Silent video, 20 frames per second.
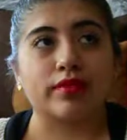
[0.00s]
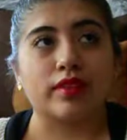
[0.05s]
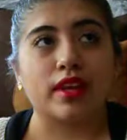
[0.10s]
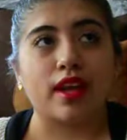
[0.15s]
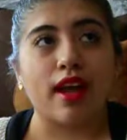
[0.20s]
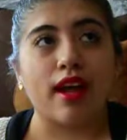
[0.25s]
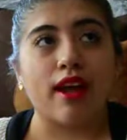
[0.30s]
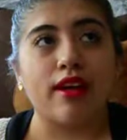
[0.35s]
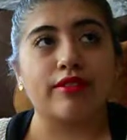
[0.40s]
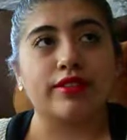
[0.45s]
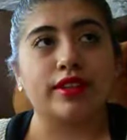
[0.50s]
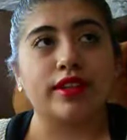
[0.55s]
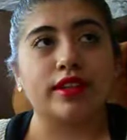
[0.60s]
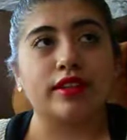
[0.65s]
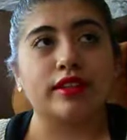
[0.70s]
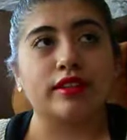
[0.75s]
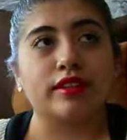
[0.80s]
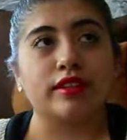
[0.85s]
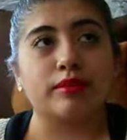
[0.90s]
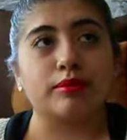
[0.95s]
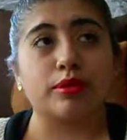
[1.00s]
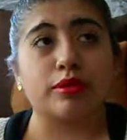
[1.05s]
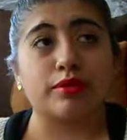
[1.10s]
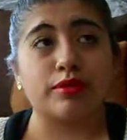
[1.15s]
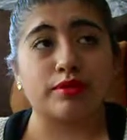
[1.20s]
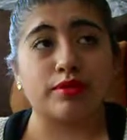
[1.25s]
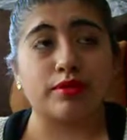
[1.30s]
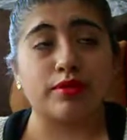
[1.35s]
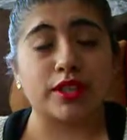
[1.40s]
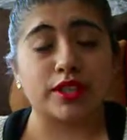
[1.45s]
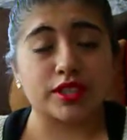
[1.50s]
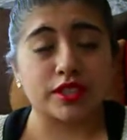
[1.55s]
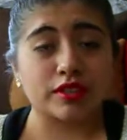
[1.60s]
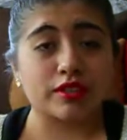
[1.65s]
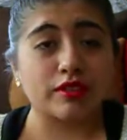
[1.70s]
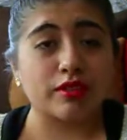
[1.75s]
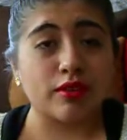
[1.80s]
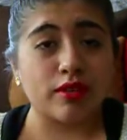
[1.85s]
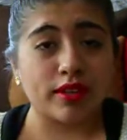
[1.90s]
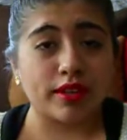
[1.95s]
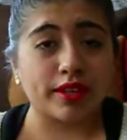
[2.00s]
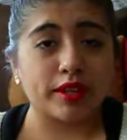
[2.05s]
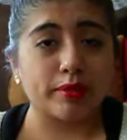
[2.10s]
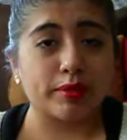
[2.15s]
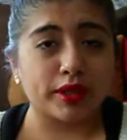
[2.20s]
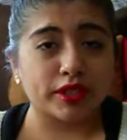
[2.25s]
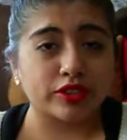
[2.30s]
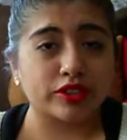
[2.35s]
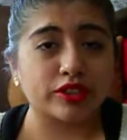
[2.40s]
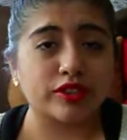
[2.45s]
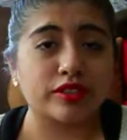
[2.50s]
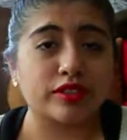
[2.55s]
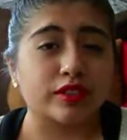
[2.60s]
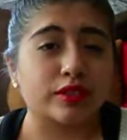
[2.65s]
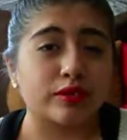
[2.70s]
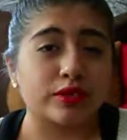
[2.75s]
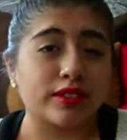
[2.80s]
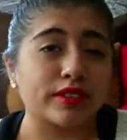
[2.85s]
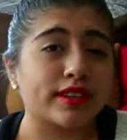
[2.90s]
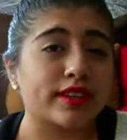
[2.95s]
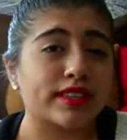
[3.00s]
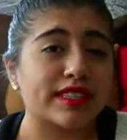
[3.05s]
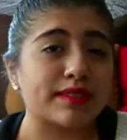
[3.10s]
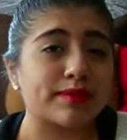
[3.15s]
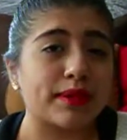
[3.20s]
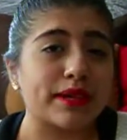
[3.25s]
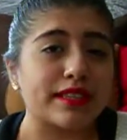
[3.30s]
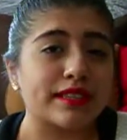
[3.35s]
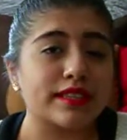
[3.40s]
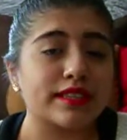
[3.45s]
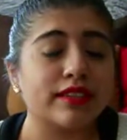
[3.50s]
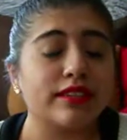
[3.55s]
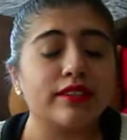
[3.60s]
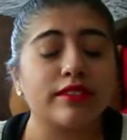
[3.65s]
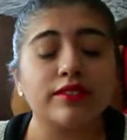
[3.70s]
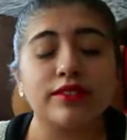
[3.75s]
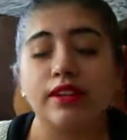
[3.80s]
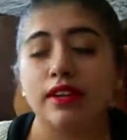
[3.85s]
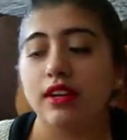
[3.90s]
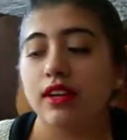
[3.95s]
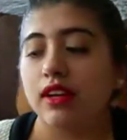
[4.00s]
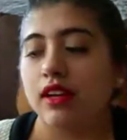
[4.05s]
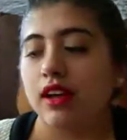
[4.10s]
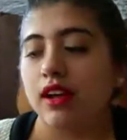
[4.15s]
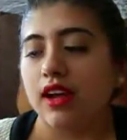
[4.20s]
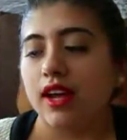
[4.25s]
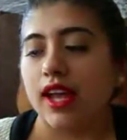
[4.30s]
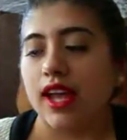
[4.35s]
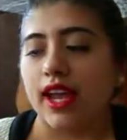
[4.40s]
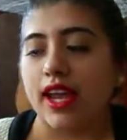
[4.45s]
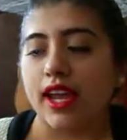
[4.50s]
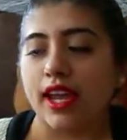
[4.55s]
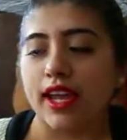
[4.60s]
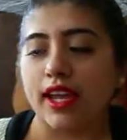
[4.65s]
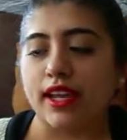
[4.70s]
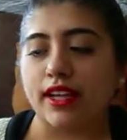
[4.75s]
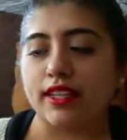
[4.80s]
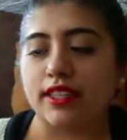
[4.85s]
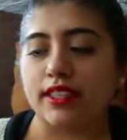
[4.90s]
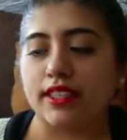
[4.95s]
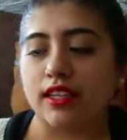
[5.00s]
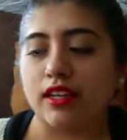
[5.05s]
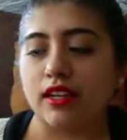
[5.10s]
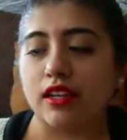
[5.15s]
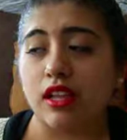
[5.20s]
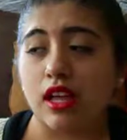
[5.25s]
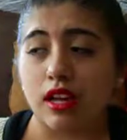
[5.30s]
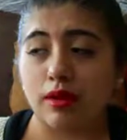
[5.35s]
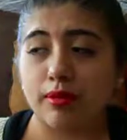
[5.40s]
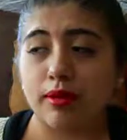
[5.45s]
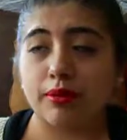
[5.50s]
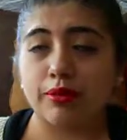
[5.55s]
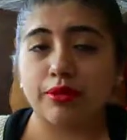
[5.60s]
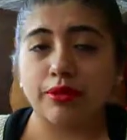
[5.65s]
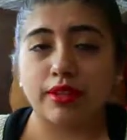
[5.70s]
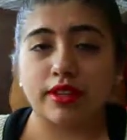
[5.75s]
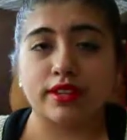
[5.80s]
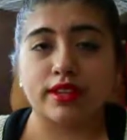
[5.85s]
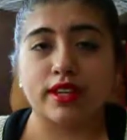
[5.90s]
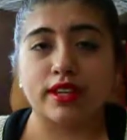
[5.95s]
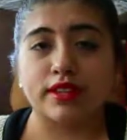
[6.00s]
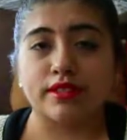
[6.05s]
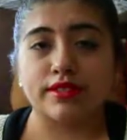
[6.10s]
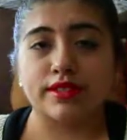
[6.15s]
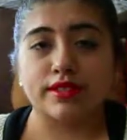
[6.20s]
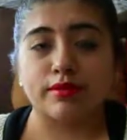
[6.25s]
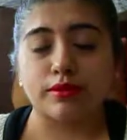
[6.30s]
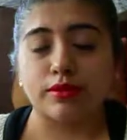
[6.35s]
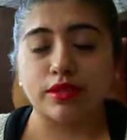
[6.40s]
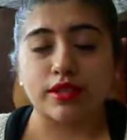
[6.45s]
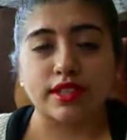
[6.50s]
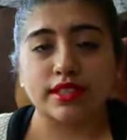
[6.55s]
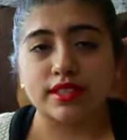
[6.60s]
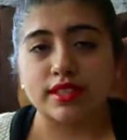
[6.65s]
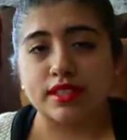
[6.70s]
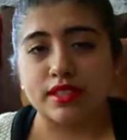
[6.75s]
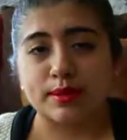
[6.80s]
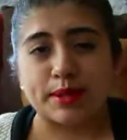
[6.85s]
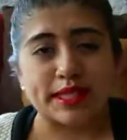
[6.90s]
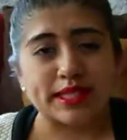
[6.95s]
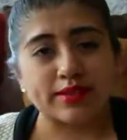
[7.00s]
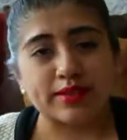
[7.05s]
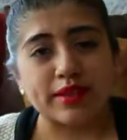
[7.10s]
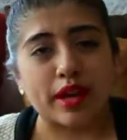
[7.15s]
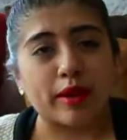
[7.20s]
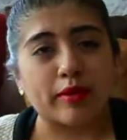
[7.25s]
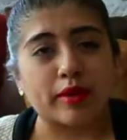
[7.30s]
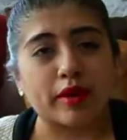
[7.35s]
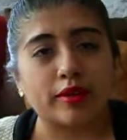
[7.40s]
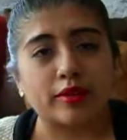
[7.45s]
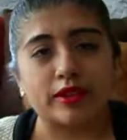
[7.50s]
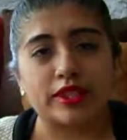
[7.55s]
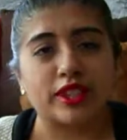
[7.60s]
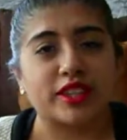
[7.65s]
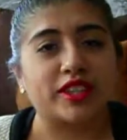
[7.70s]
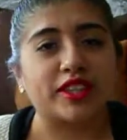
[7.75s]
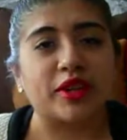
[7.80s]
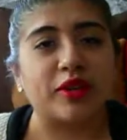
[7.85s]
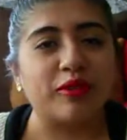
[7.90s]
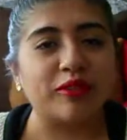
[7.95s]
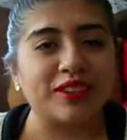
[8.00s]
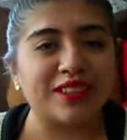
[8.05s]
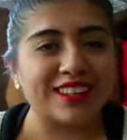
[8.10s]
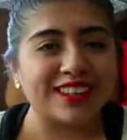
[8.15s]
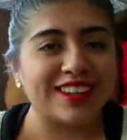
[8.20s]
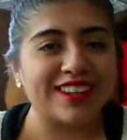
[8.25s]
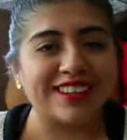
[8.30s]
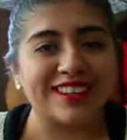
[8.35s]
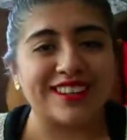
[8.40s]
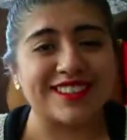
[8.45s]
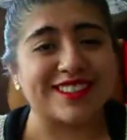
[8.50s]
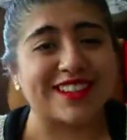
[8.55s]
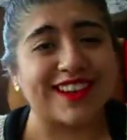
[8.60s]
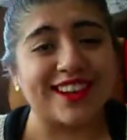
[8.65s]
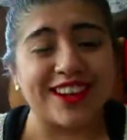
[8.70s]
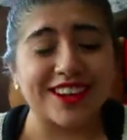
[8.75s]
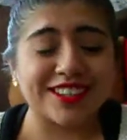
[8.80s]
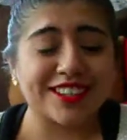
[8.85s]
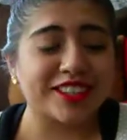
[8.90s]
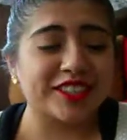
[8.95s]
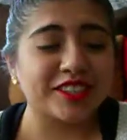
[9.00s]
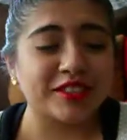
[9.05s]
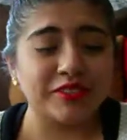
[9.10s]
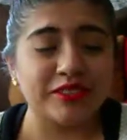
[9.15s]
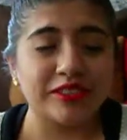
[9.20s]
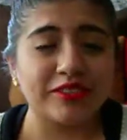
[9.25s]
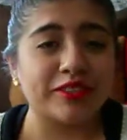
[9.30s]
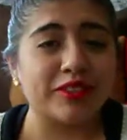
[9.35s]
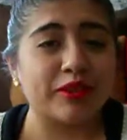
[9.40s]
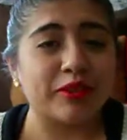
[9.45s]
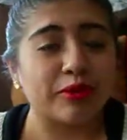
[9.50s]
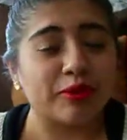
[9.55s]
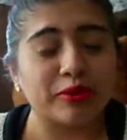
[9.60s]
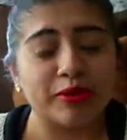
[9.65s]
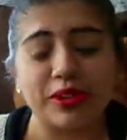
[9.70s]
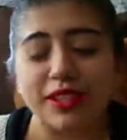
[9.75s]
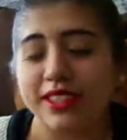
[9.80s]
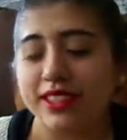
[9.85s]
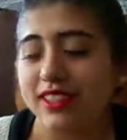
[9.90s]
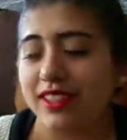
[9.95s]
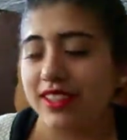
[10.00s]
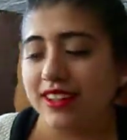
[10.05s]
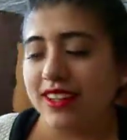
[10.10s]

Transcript: having professional quality pictures is really expensive, and a lot of people think that I use some crazy expensive camera, which I don't, because I actually don't even own one.